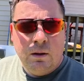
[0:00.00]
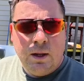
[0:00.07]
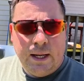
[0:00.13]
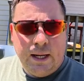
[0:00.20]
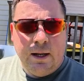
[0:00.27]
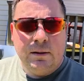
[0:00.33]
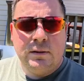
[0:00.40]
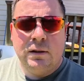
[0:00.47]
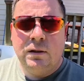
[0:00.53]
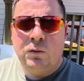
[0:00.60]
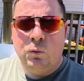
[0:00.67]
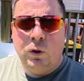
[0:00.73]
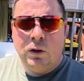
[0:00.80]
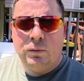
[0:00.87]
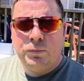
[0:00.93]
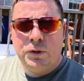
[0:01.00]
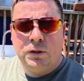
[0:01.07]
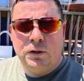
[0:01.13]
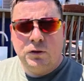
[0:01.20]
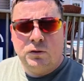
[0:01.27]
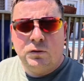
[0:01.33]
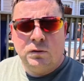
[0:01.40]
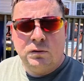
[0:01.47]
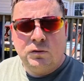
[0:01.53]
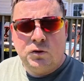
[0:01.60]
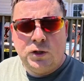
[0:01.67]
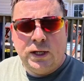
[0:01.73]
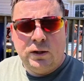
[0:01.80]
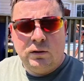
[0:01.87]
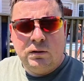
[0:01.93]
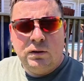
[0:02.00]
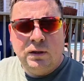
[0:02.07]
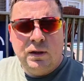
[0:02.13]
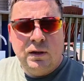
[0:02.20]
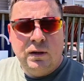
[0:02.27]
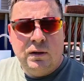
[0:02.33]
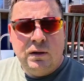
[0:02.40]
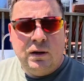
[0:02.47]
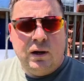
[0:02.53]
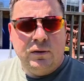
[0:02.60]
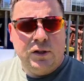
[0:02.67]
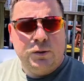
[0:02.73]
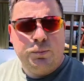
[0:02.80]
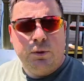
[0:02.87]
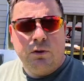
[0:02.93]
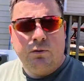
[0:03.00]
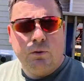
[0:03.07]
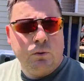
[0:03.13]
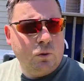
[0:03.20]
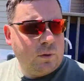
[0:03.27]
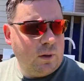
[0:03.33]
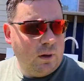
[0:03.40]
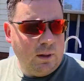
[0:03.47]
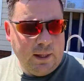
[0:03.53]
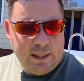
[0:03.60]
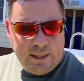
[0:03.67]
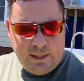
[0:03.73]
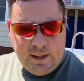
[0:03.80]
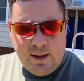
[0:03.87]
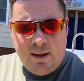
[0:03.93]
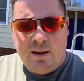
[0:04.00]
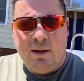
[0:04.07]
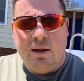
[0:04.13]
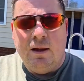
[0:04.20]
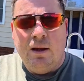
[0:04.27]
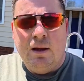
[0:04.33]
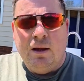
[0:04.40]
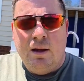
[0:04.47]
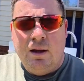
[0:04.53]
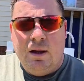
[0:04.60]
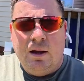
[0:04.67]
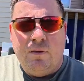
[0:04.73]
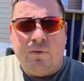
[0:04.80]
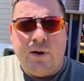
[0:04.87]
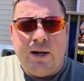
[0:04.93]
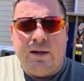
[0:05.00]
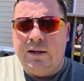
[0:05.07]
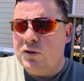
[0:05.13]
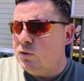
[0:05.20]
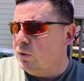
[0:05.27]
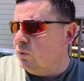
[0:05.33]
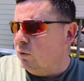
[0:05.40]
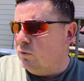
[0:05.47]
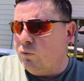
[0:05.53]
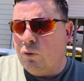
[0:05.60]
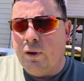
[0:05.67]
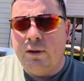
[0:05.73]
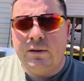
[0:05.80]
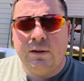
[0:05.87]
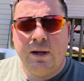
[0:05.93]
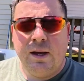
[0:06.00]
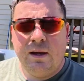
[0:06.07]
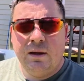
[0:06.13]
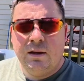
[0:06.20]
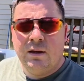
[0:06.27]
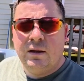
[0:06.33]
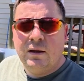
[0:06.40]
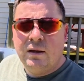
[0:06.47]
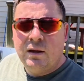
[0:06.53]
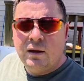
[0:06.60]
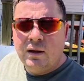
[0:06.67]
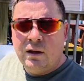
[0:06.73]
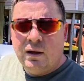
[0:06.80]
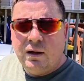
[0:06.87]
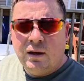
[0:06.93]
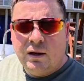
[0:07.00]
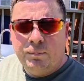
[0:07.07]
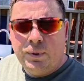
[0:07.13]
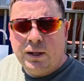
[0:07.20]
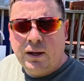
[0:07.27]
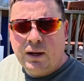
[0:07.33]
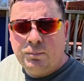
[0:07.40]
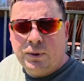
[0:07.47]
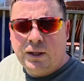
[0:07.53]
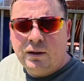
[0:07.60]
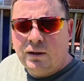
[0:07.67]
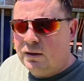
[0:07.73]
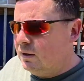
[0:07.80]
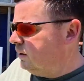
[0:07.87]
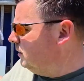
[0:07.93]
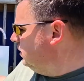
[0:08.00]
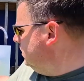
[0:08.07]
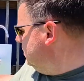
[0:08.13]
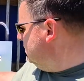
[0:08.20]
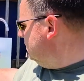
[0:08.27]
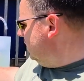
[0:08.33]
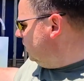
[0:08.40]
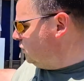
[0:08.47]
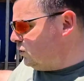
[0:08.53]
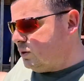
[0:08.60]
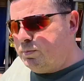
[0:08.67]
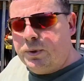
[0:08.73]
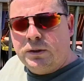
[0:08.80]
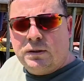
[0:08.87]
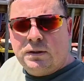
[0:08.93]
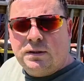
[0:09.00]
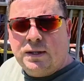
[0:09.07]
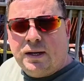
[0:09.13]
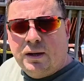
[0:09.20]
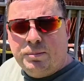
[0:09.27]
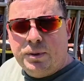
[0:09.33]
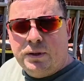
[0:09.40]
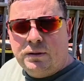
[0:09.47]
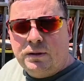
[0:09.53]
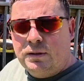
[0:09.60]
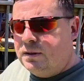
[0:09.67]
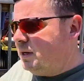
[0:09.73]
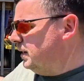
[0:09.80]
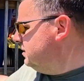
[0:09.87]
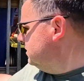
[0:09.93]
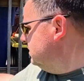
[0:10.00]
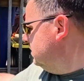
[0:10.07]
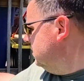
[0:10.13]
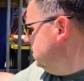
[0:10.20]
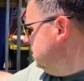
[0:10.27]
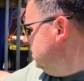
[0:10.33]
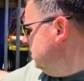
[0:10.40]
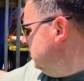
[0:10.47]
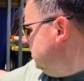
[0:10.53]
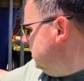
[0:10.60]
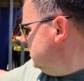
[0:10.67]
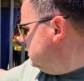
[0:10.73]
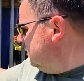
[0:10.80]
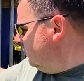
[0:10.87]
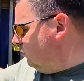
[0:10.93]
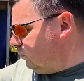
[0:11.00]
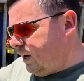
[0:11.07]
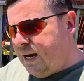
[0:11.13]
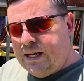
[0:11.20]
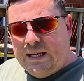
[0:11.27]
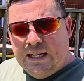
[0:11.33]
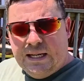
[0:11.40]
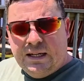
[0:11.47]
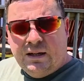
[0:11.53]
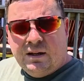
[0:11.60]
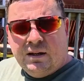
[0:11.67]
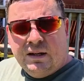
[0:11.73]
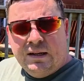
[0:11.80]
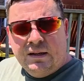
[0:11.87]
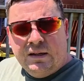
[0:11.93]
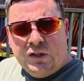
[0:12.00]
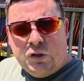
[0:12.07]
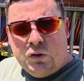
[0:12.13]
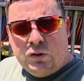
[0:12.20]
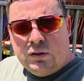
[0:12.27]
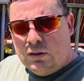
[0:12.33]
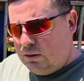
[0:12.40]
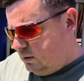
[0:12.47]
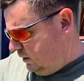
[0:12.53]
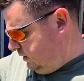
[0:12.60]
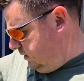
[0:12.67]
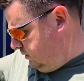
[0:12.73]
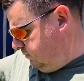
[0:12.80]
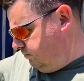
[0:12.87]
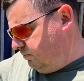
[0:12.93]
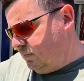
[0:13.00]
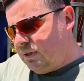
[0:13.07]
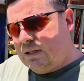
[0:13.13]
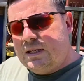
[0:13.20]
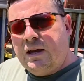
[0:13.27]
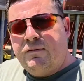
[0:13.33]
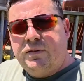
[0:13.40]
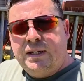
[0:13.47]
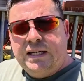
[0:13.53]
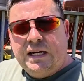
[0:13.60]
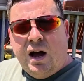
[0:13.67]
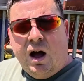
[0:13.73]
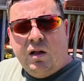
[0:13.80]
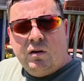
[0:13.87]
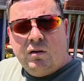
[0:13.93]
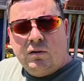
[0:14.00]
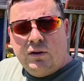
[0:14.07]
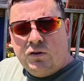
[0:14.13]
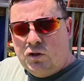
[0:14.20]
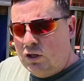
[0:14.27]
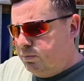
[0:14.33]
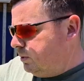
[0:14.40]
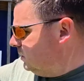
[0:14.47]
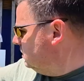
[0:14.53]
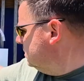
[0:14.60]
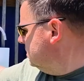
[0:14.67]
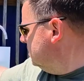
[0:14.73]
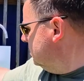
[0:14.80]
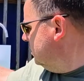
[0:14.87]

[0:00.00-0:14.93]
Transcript: Hey guys, welcome to the channel on this beautiful North Carolina day. I've got an interesting one for you today. Uh, behind me, I just built a setup to test this Ranein. So this is a seventy dollar, the cheapest